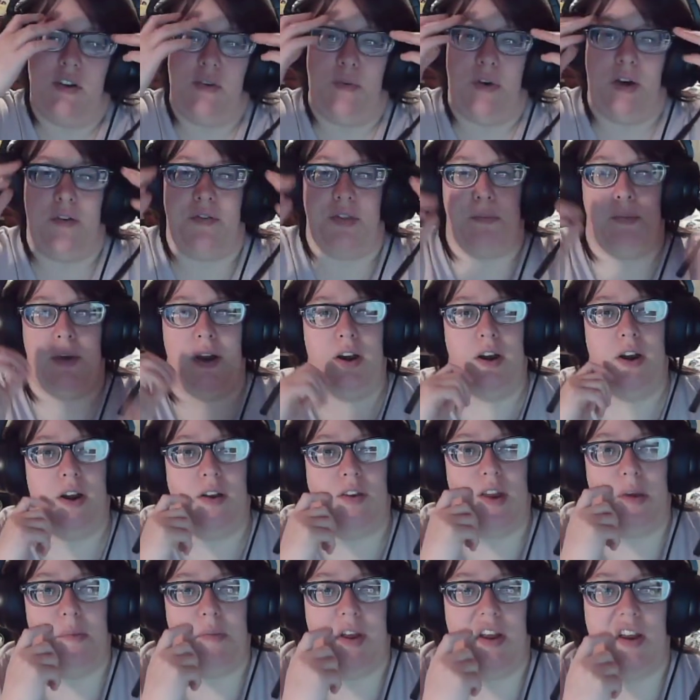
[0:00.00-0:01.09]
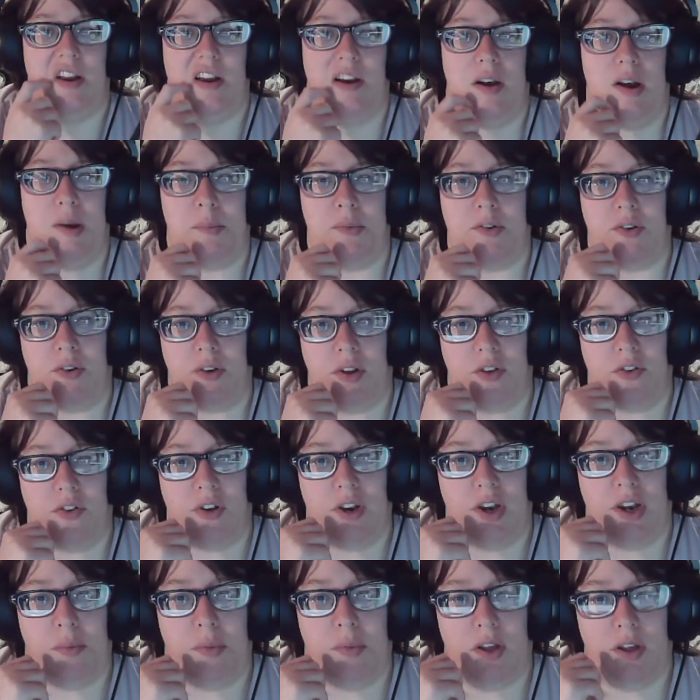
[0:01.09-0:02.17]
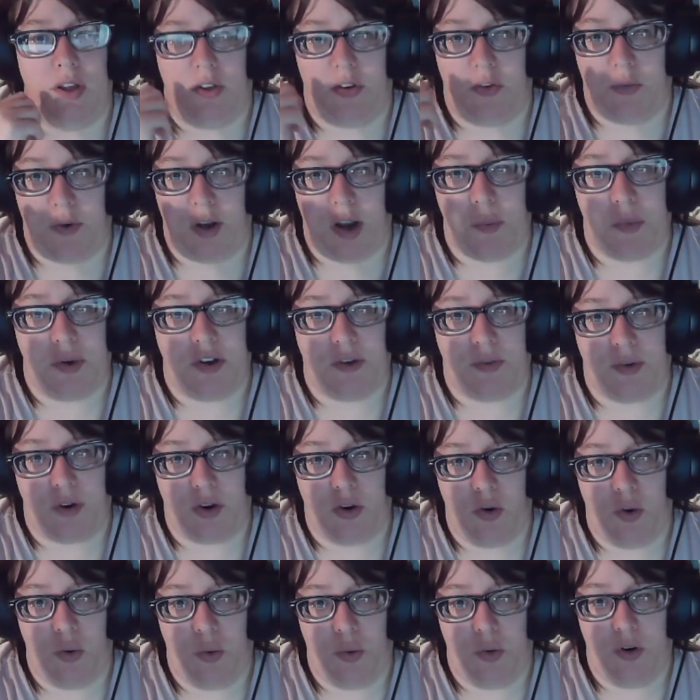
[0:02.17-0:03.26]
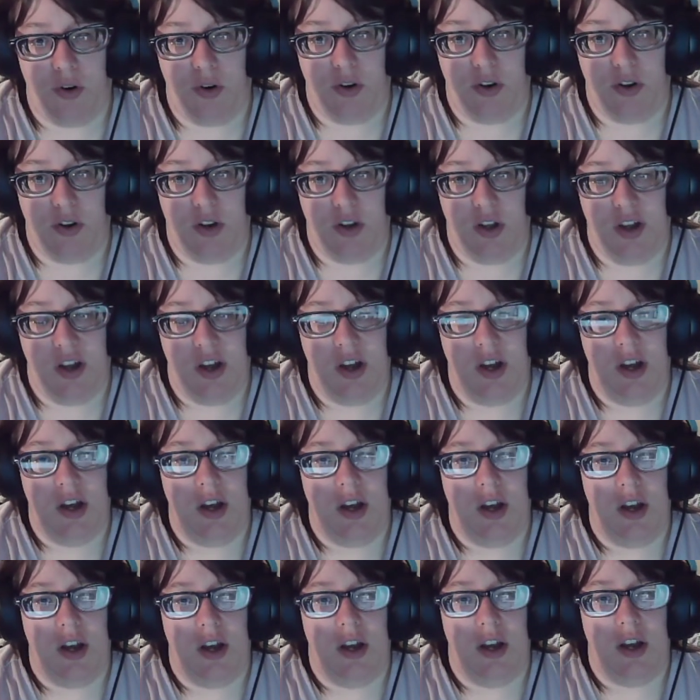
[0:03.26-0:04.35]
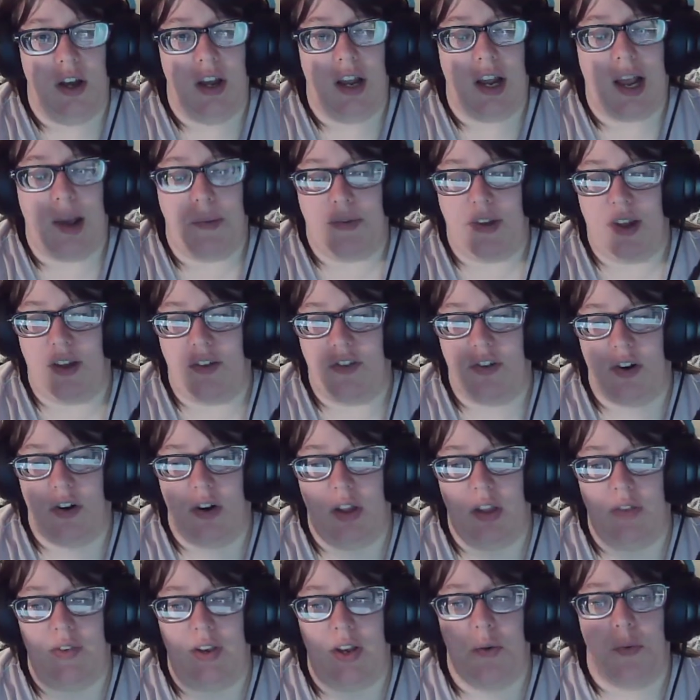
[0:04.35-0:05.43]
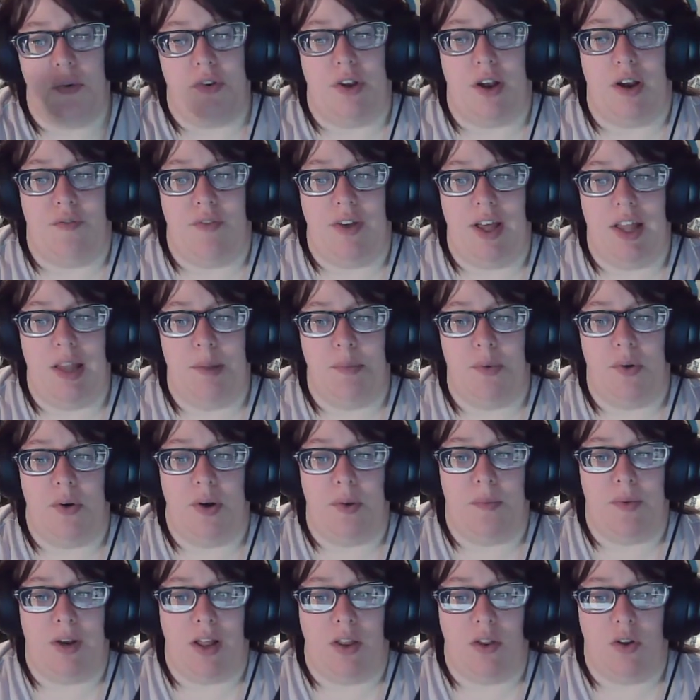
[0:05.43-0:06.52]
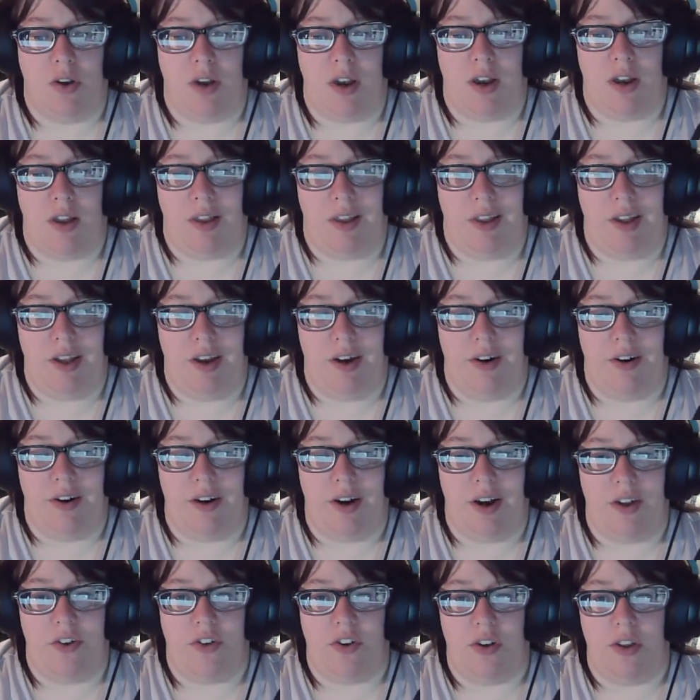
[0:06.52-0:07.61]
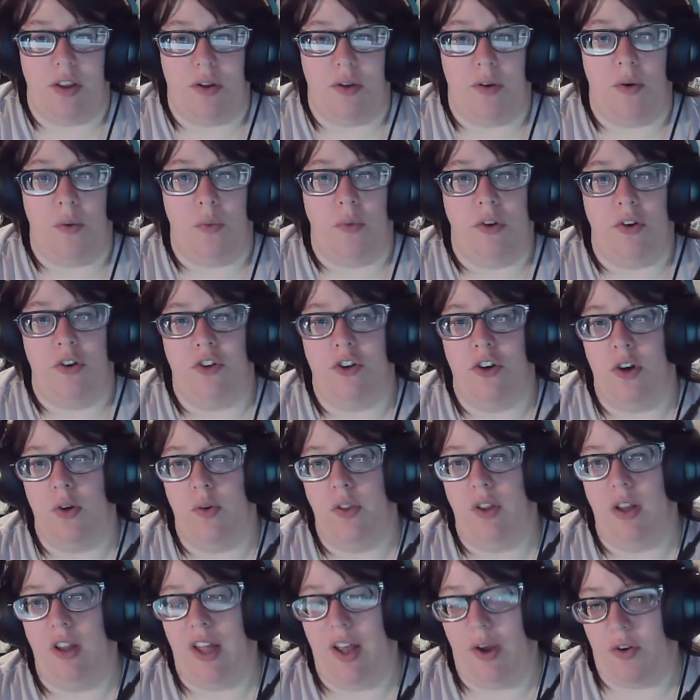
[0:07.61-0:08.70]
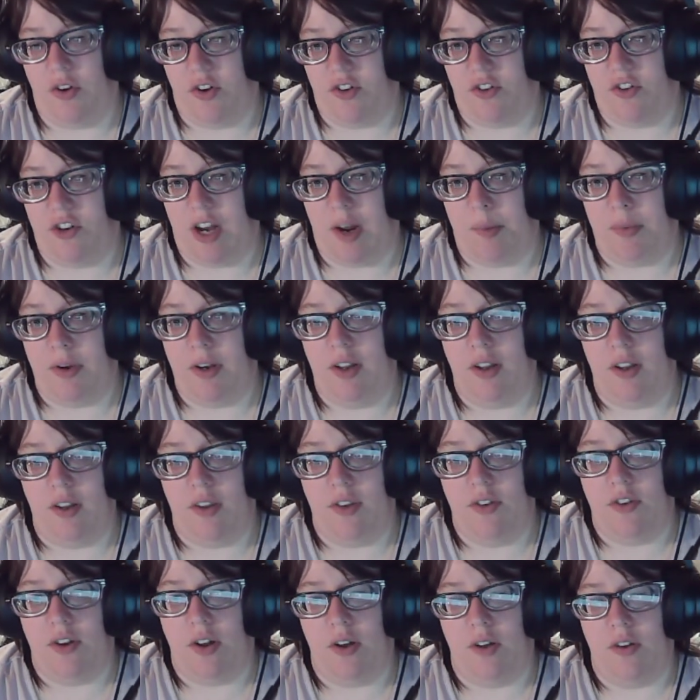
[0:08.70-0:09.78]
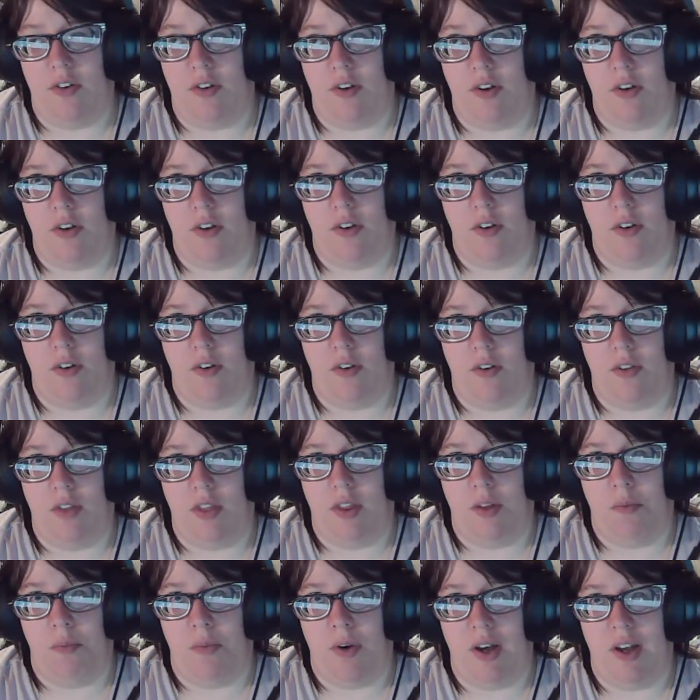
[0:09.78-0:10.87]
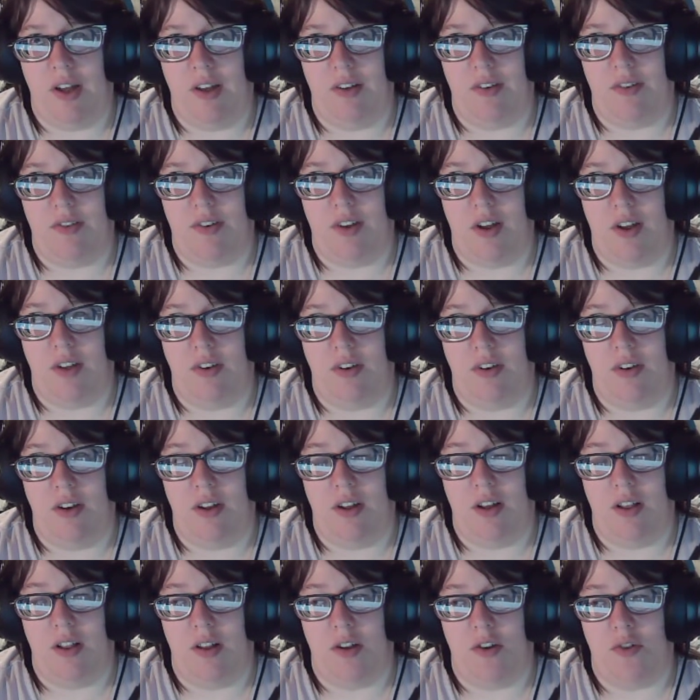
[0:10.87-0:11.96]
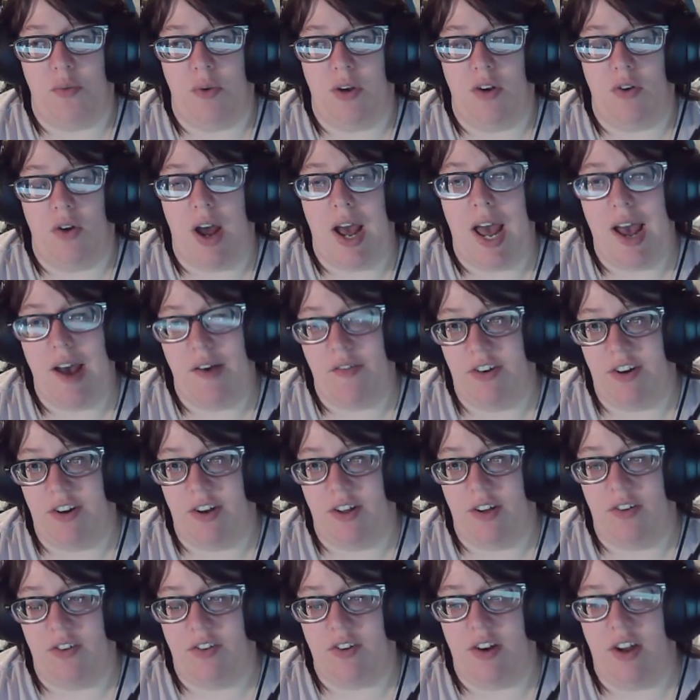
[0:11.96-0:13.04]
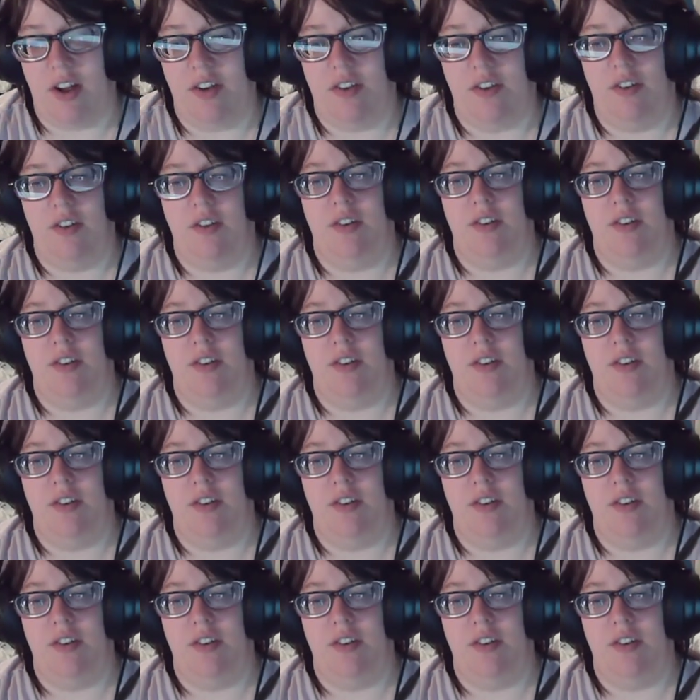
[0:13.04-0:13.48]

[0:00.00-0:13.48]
with the My Hero Academia episode yesterday, because when I went to record, it kept saying, sorry, the video was not available, and when I looked at it later, I saw that it only showed the language as Japanese, so I was like, then why say it's in English when you don't have it in English yet?